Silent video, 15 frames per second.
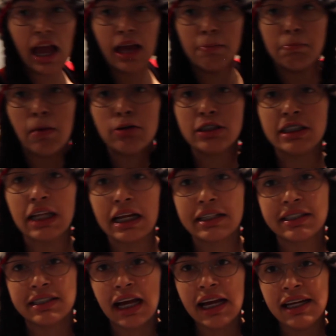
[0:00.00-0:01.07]
and most
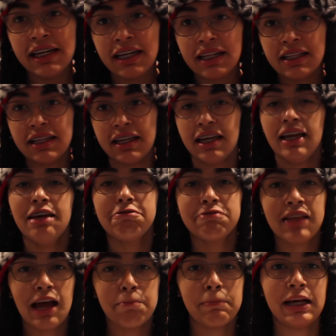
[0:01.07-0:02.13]
excitingly, if
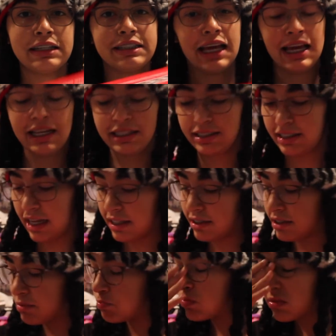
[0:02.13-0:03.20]
that makes any
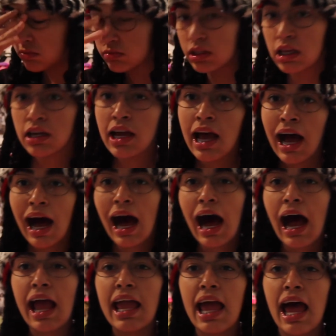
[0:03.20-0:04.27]
sense,
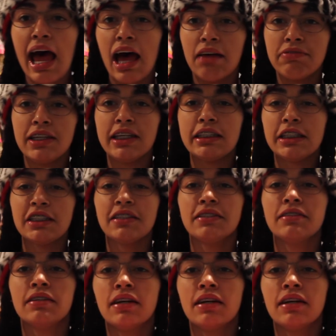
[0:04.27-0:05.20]
I have here